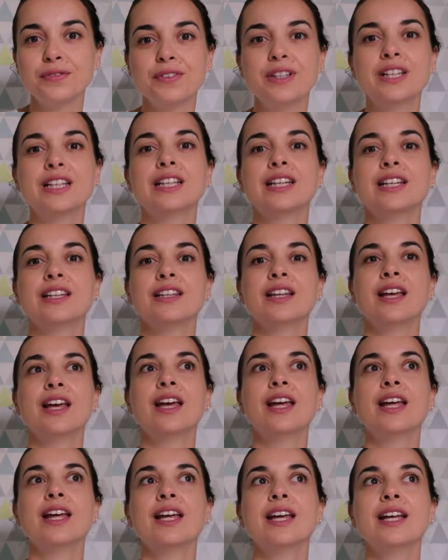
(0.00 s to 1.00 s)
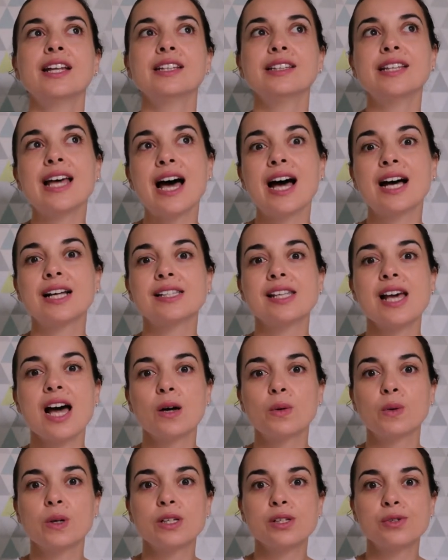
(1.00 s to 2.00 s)
feeling that
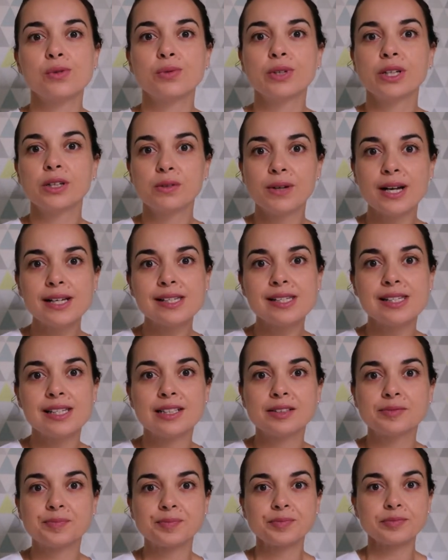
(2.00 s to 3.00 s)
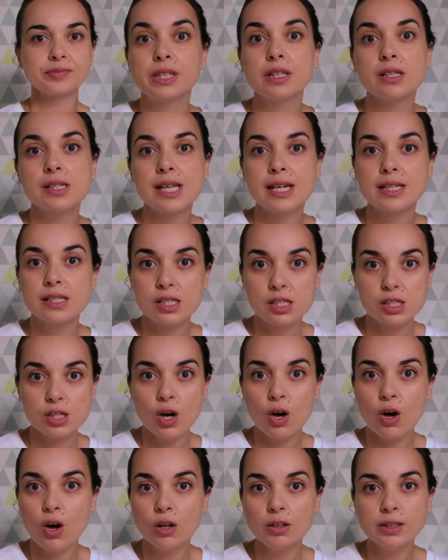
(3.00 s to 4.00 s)
I was regressing because I
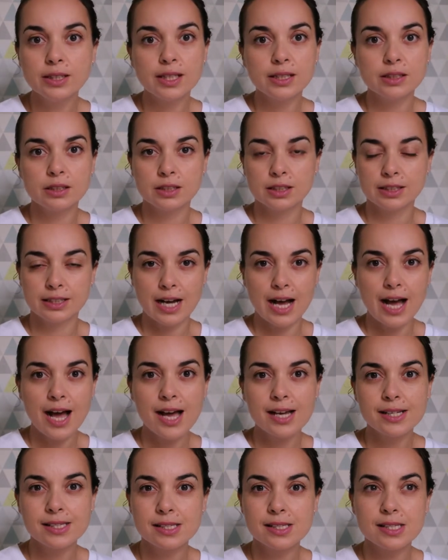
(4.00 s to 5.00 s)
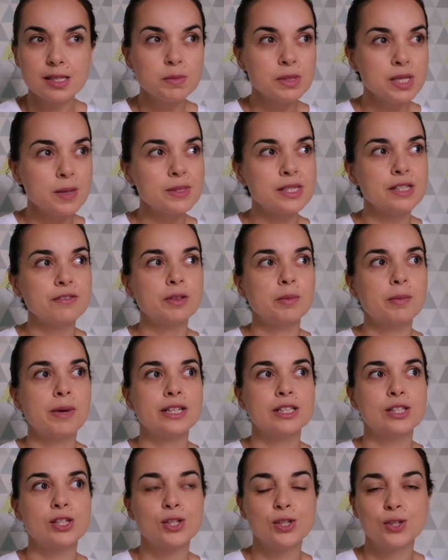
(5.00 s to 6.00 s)
saw all the other guys and sometimes even
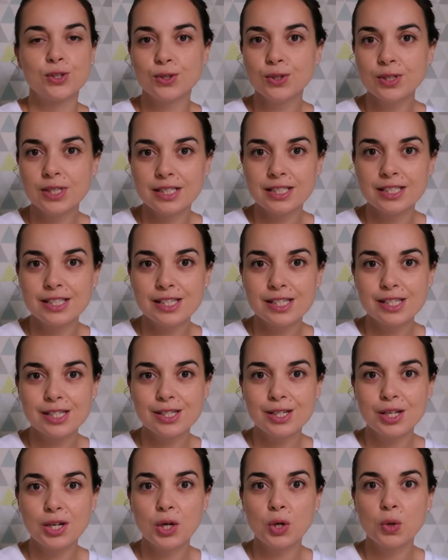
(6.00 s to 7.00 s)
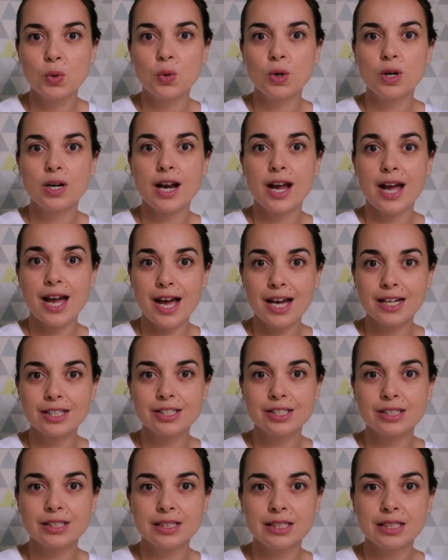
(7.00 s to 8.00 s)
my students who were
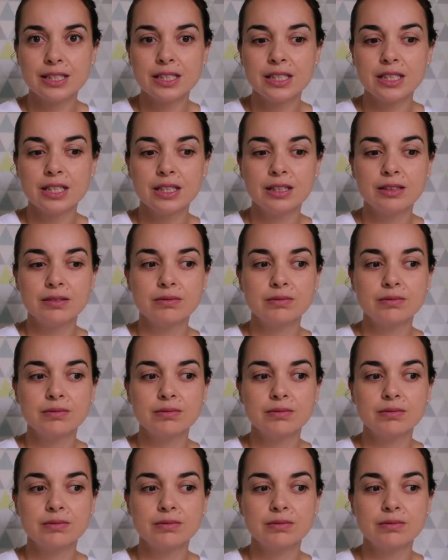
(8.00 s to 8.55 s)
actually